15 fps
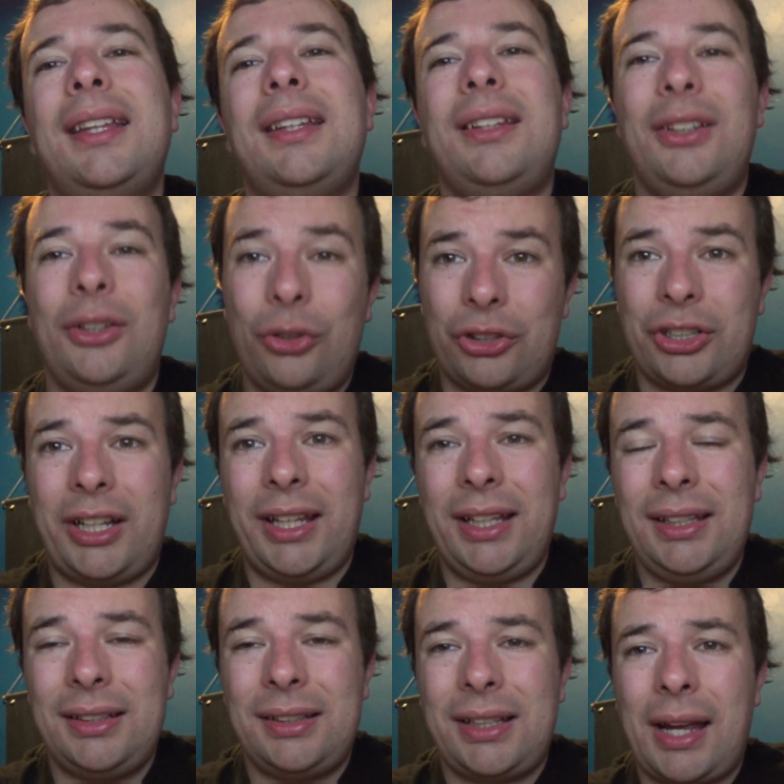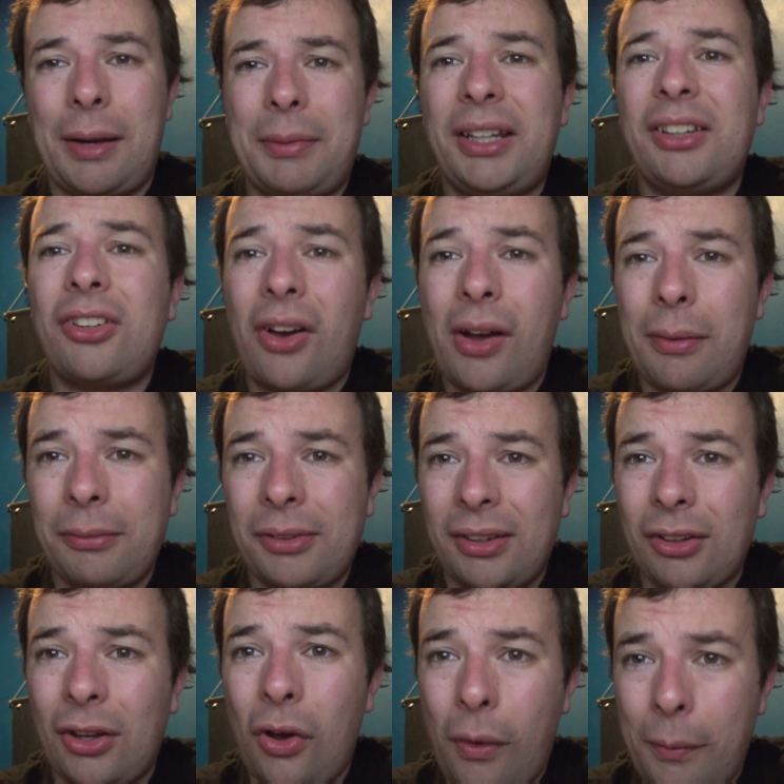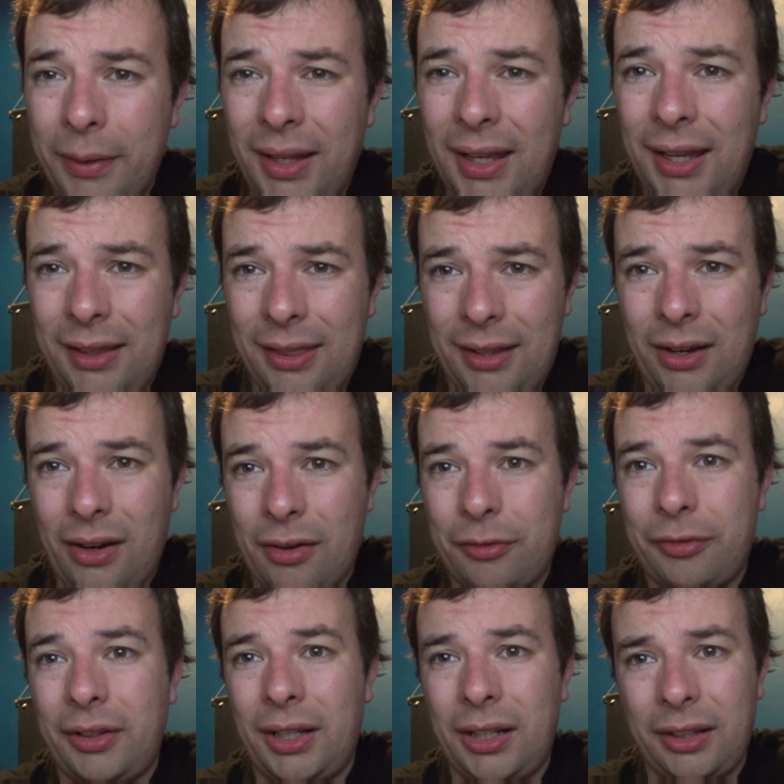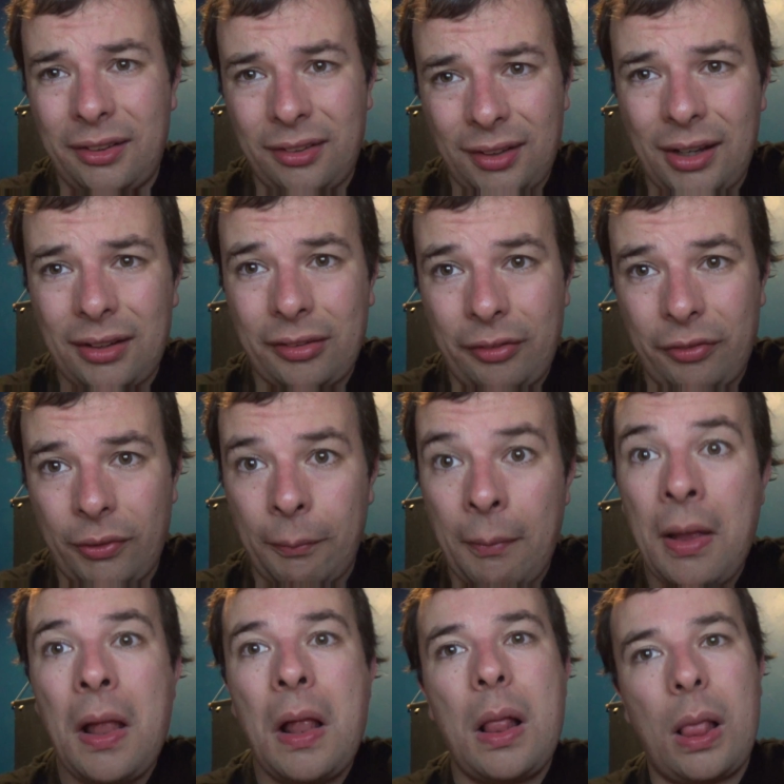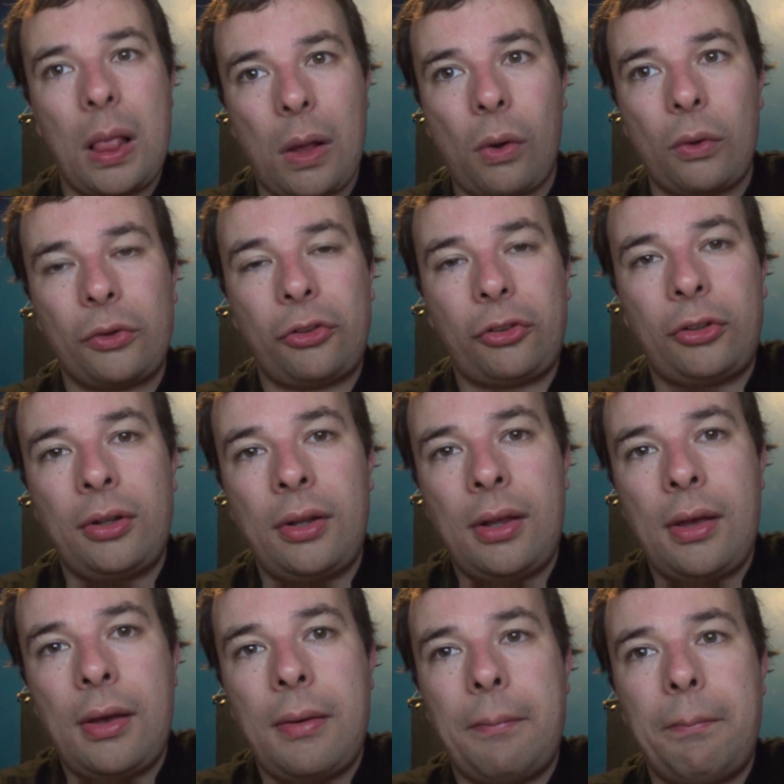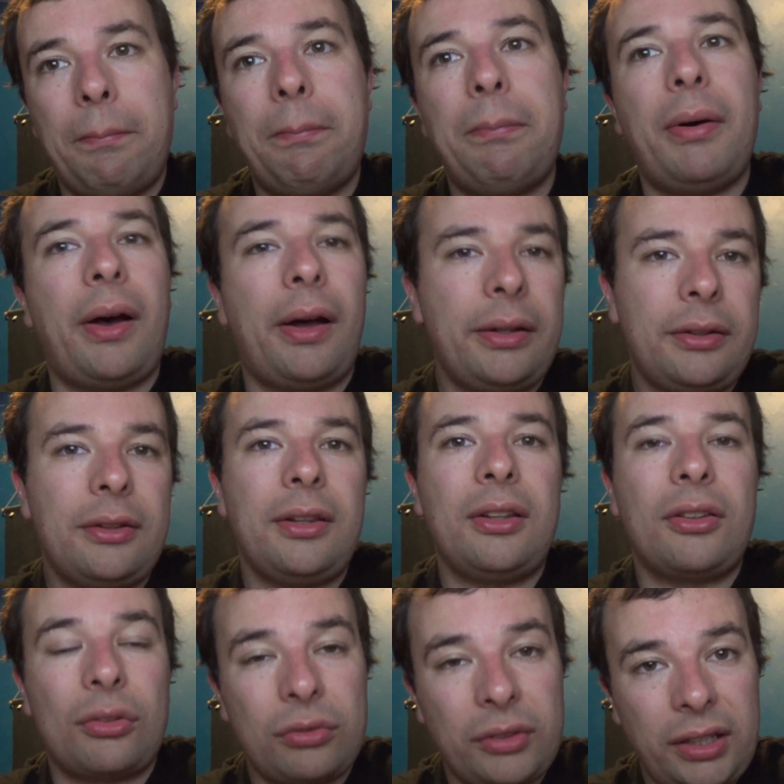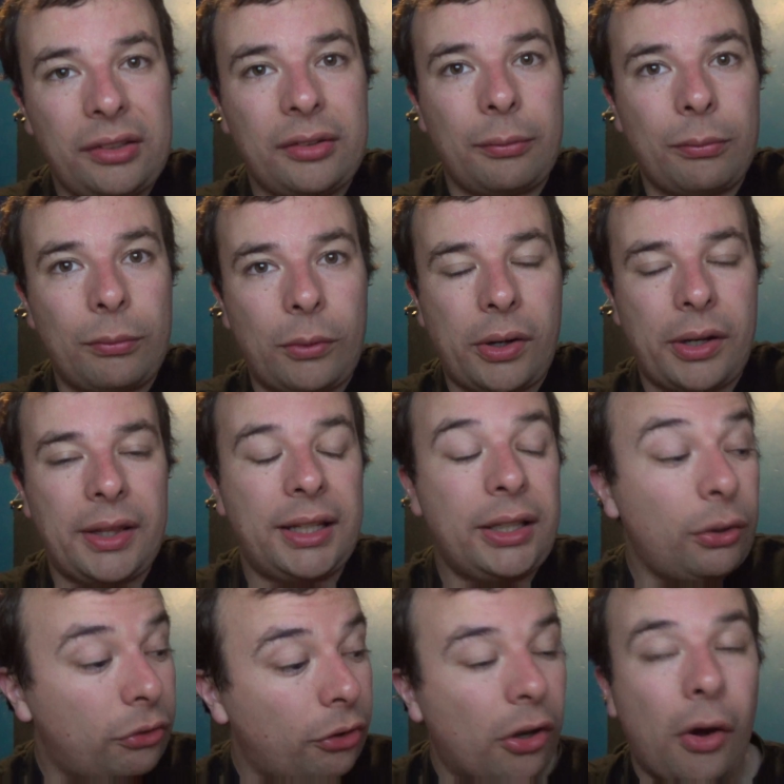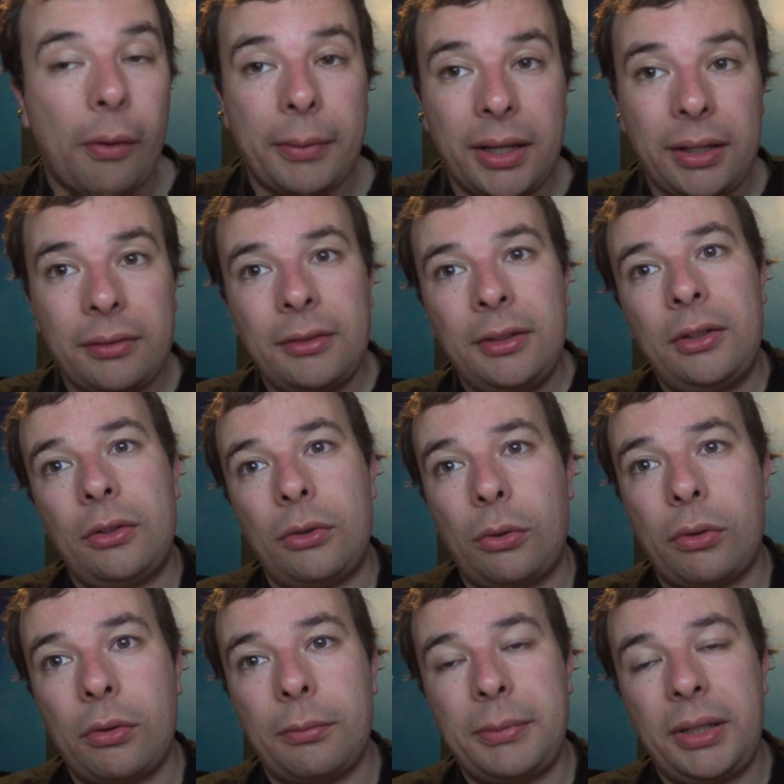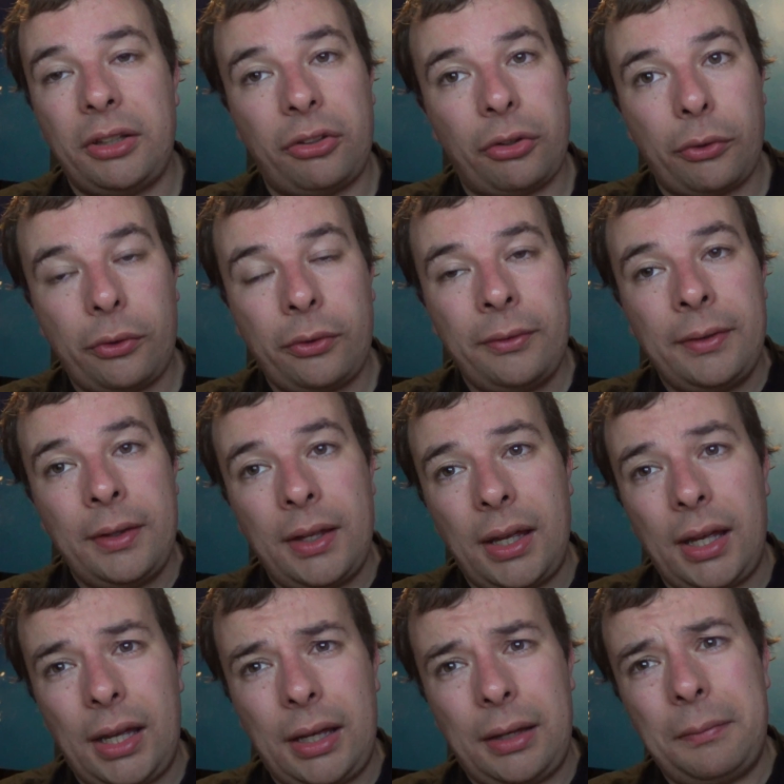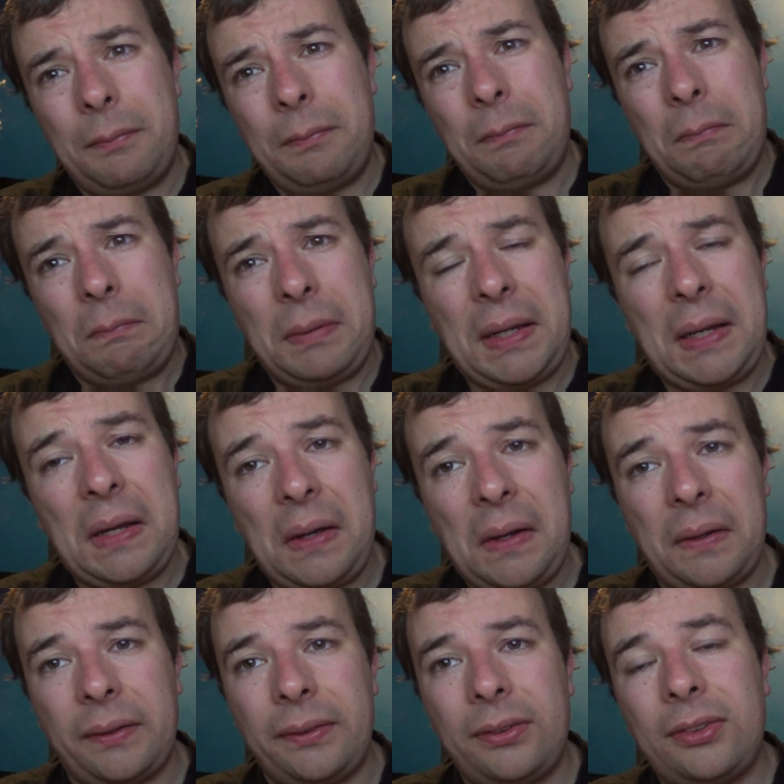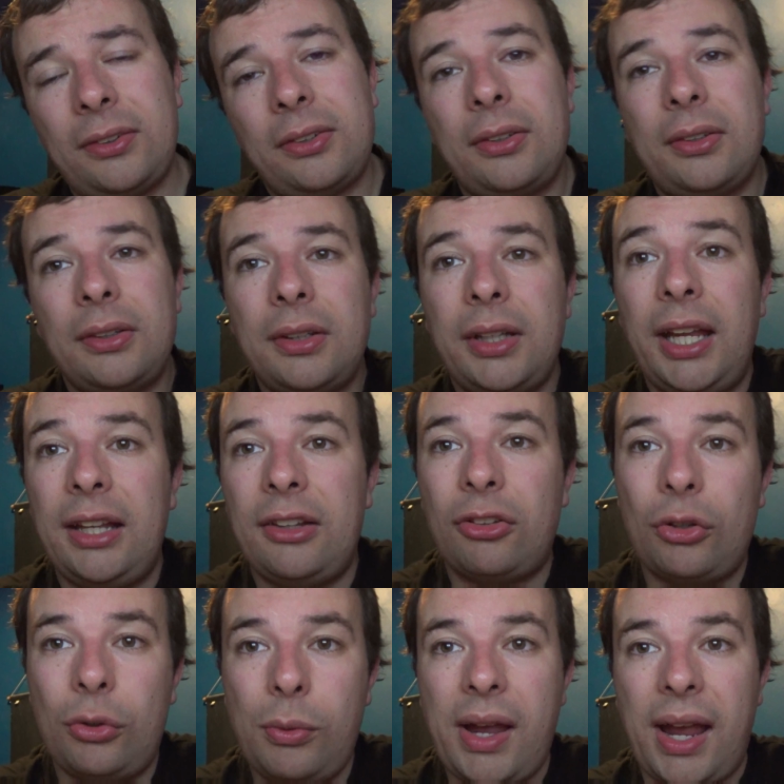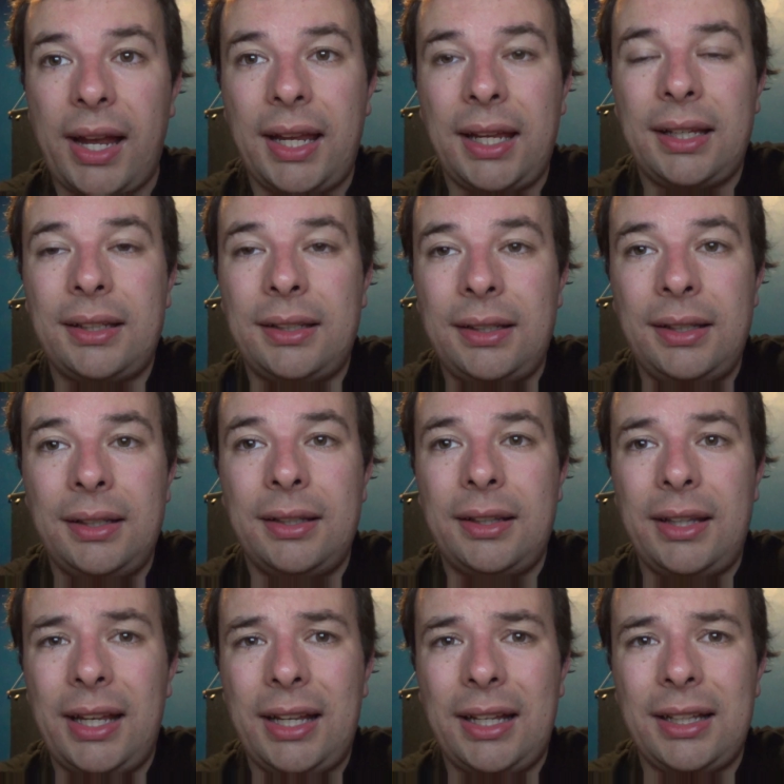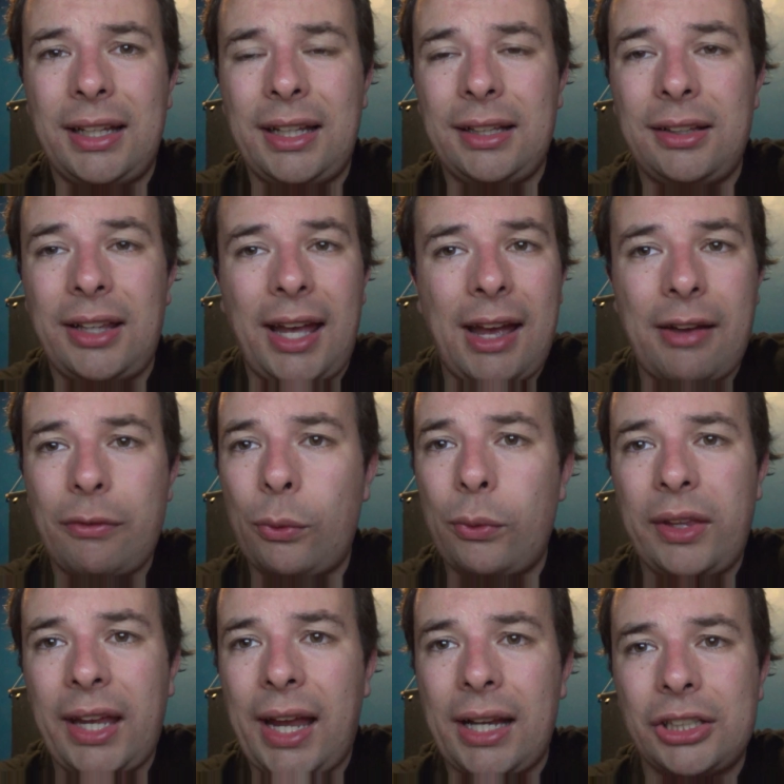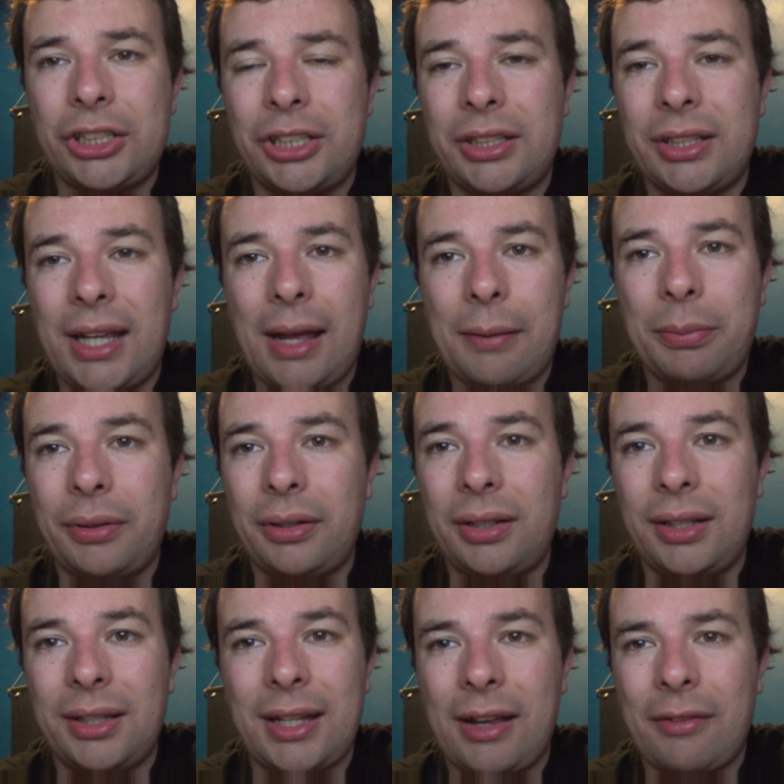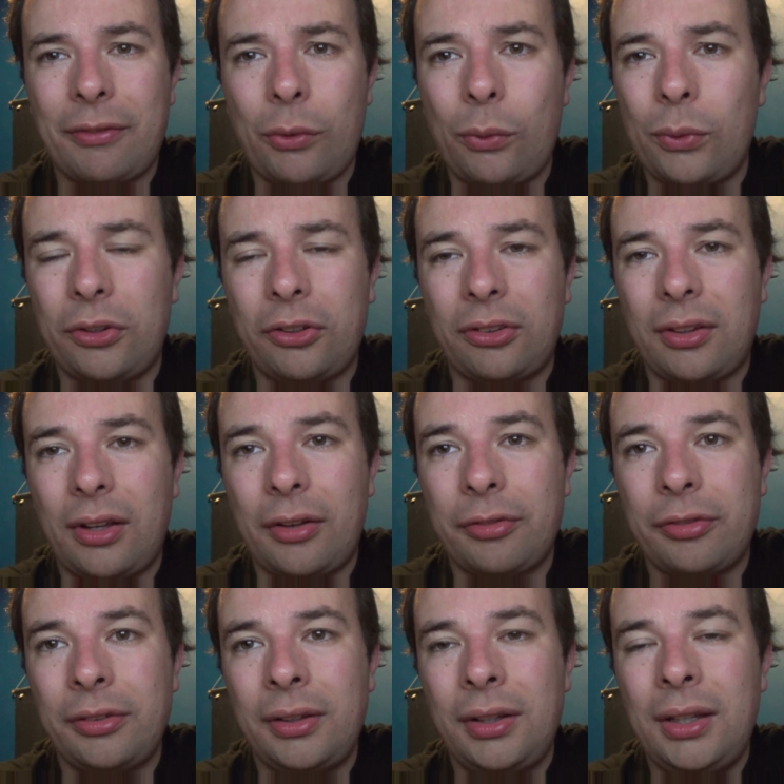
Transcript: usually, how many times has a comet hit the Earth in a disaster film? Lots. But there's a reason why they use a comet or a meteor, because it's quick. They can have all the action happen and have all the stuff